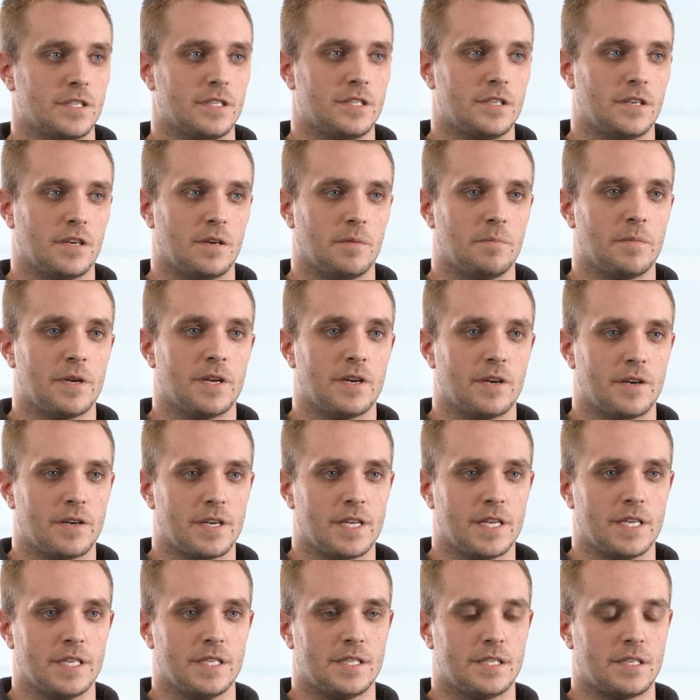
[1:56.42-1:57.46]
to meet our
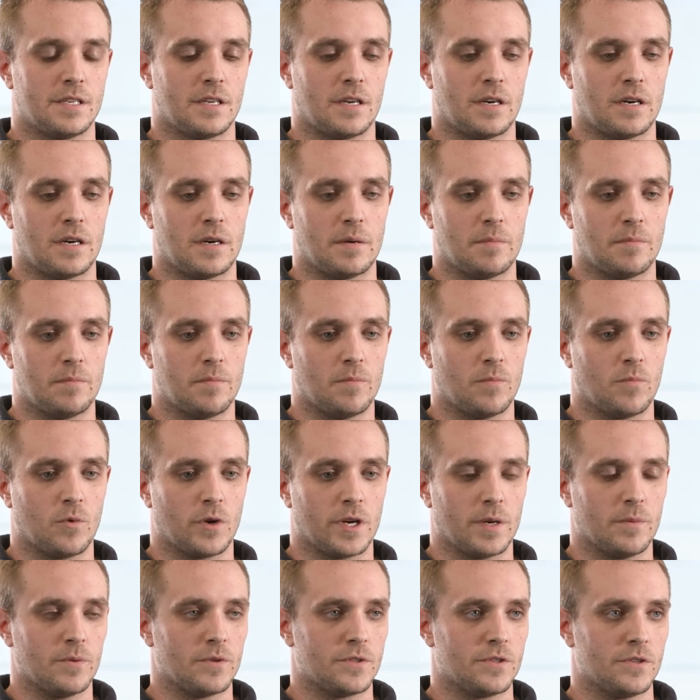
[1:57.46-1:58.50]
needs. We're
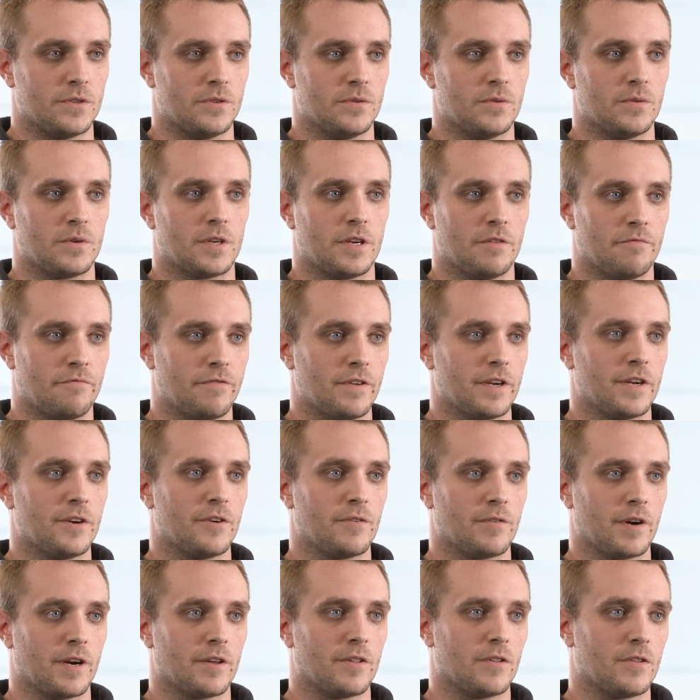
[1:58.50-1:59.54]
able to configure
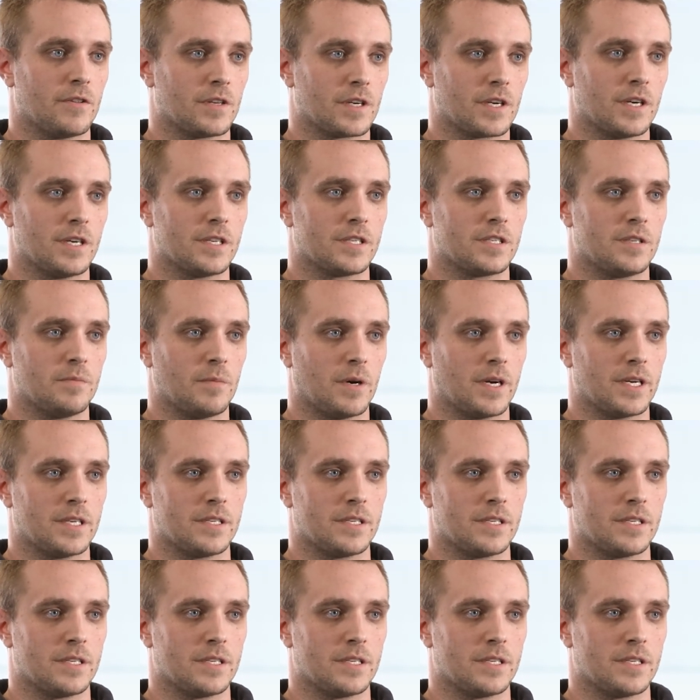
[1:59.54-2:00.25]
rather than customize.